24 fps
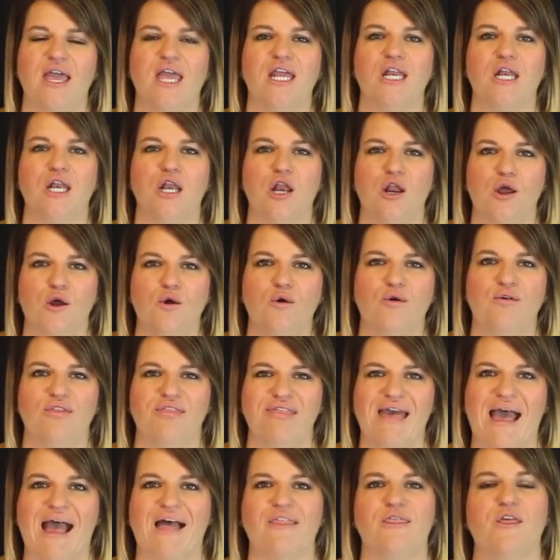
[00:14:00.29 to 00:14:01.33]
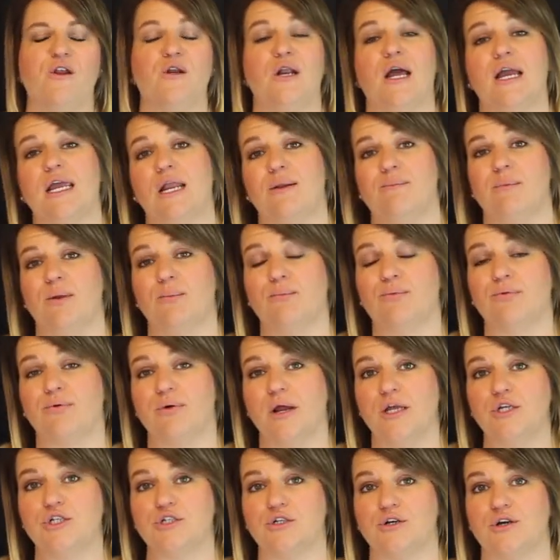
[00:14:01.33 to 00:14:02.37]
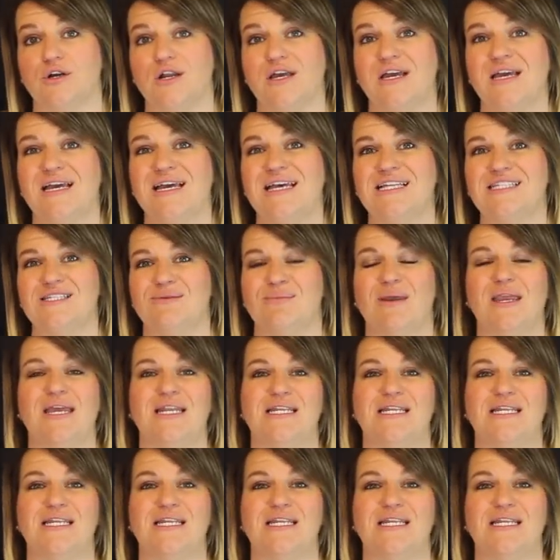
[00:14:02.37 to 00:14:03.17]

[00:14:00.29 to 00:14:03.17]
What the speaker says: and know that they're not going to be pressured to make a